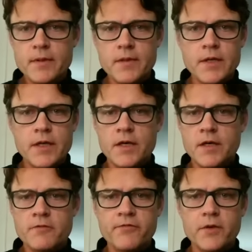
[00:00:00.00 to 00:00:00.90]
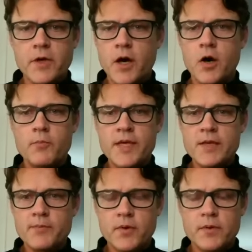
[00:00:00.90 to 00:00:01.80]
of all
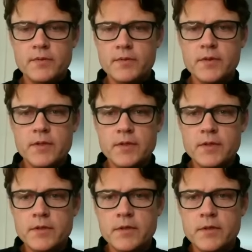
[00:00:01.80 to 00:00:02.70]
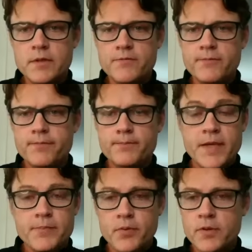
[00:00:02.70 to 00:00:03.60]
people, of
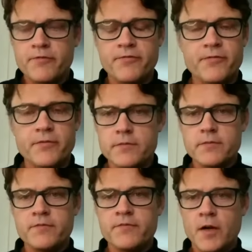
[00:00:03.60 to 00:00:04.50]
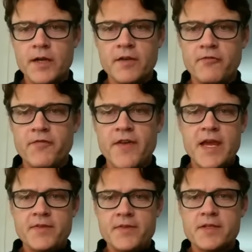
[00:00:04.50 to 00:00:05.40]
people of varying
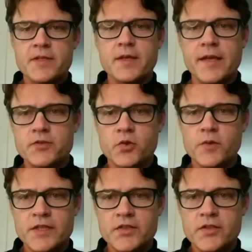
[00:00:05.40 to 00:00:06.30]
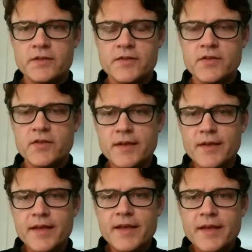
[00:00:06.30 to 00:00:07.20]
faiths and traditions.
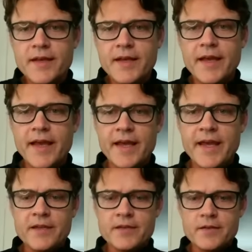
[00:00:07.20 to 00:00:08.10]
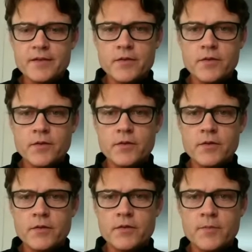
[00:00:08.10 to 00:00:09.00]
And
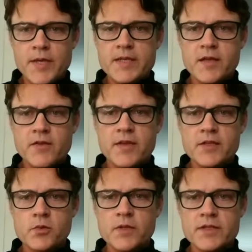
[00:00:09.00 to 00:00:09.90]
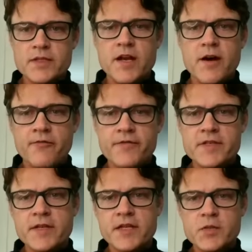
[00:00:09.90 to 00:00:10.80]
the Peace Cathedral itself is
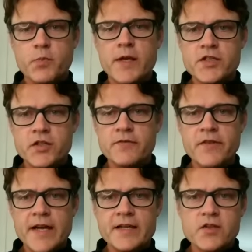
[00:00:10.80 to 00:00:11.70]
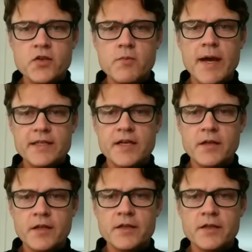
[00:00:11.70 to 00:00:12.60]
an expression of that. So you might
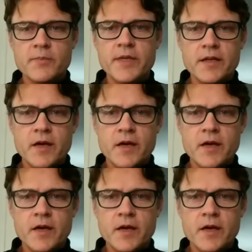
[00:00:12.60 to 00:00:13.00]
tell a little bit